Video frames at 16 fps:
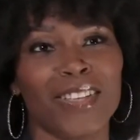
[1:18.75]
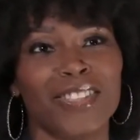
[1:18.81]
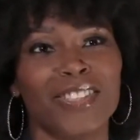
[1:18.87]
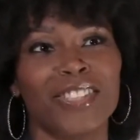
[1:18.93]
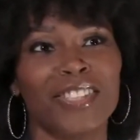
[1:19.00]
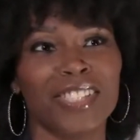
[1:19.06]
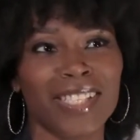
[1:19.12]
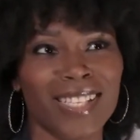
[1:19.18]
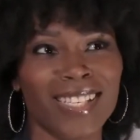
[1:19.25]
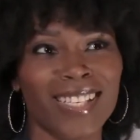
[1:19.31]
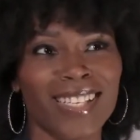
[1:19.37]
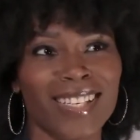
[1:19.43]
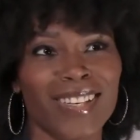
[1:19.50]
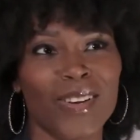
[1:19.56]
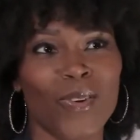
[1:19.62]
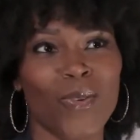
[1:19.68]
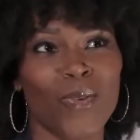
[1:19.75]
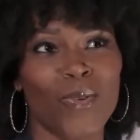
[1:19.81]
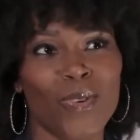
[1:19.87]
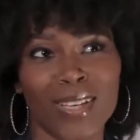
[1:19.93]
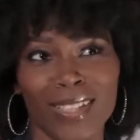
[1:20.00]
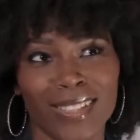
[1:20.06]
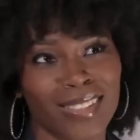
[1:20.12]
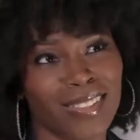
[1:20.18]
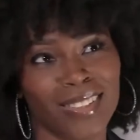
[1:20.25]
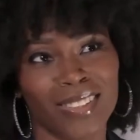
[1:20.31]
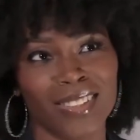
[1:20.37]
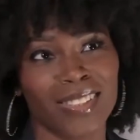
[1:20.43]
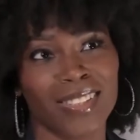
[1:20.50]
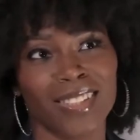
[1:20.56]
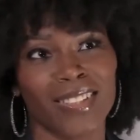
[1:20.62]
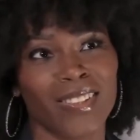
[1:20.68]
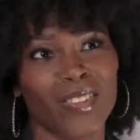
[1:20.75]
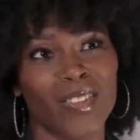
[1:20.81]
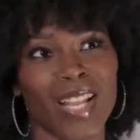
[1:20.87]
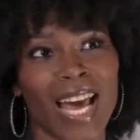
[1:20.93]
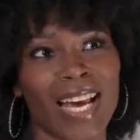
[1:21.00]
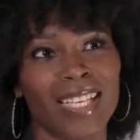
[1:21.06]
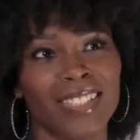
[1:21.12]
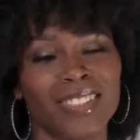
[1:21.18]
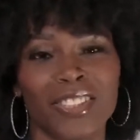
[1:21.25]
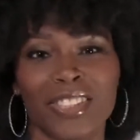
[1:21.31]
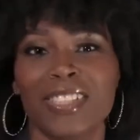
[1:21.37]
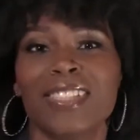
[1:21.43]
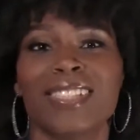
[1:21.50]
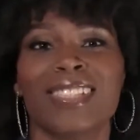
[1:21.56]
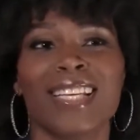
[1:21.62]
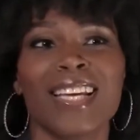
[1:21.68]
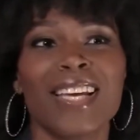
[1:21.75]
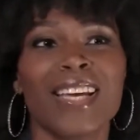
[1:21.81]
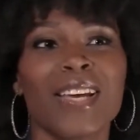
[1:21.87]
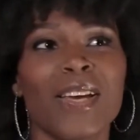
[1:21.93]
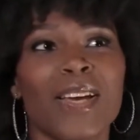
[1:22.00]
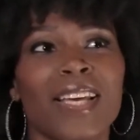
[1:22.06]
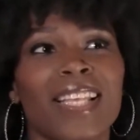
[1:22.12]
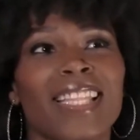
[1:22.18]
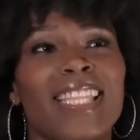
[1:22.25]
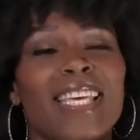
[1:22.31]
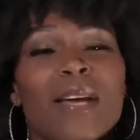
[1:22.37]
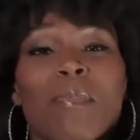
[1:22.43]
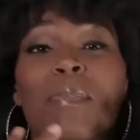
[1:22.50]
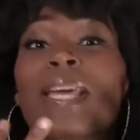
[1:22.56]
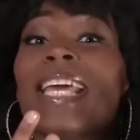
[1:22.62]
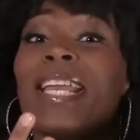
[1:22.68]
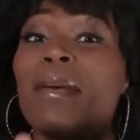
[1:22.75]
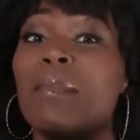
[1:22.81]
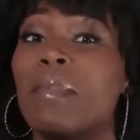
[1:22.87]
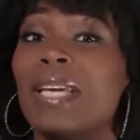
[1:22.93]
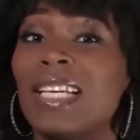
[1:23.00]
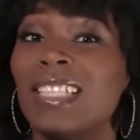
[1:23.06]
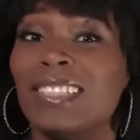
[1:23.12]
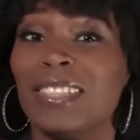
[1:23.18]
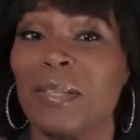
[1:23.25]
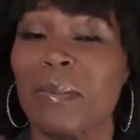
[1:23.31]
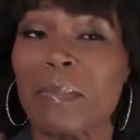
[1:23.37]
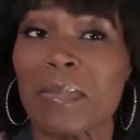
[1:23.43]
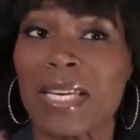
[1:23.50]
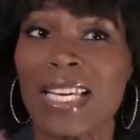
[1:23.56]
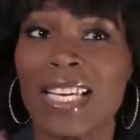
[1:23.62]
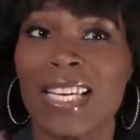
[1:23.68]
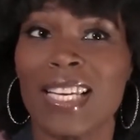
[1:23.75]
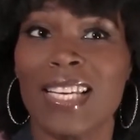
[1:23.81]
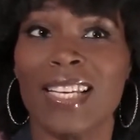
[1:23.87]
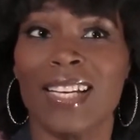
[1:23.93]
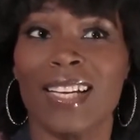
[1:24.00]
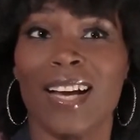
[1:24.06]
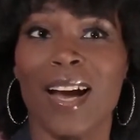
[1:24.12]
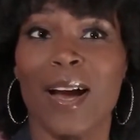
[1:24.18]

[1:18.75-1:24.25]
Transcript: She was like just the epitome to me,